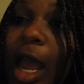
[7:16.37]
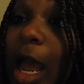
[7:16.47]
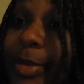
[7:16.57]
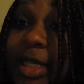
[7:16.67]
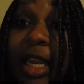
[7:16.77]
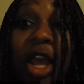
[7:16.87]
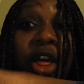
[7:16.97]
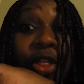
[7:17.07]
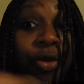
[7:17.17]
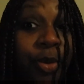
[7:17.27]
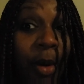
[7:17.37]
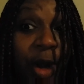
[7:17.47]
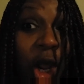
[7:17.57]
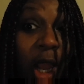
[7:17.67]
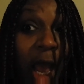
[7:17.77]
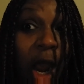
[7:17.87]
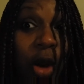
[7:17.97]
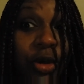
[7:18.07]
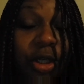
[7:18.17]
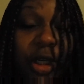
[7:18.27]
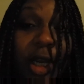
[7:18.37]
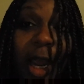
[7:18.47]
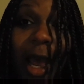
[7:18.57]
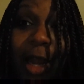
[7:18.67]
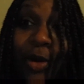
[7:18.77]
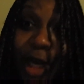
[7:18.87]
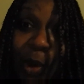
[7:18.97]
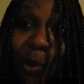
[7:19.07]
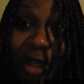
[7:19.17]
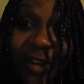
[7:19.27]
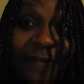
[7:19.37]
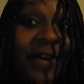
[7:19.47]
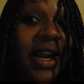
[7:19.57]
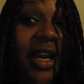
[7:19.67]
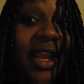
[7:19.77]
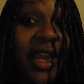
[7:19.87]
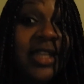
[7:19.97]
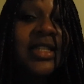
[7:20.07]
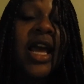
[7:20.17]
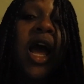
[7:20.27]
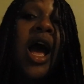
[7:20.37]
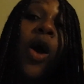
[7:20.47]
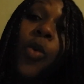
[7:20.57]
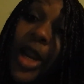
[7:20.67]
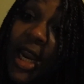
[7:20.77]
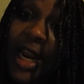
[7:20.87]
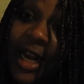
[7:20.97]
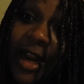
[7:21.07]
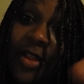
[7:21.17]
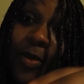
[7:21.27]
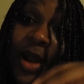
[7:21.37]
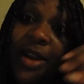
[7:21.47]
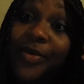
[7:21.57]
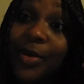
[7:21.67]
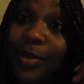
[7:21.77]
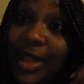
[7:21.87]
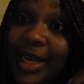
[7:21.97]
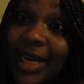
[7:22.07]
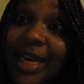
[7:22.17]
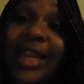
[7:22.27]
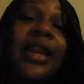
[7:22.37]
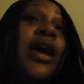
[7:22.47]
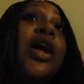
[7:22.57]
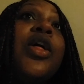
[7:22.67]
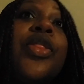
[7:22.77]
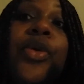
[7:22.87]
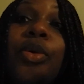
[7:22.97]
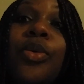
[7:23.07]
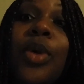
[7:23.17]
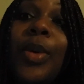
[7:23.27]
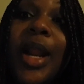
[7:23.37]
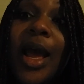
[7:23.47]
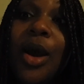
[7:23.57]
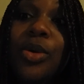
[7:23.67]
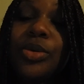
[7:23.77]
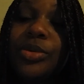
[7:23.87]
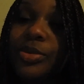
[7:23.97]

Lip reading: I'm just like, throw it all out. I don't care what the fuck it is. We can get another one if we really need it. Throw it out.